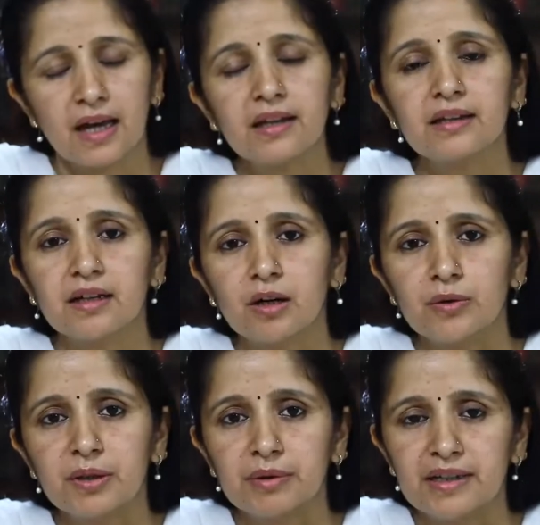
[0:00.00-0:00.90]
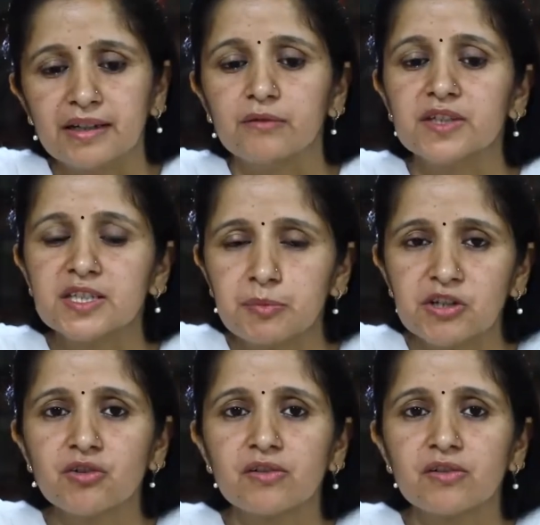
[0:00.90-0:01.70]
and accountability with special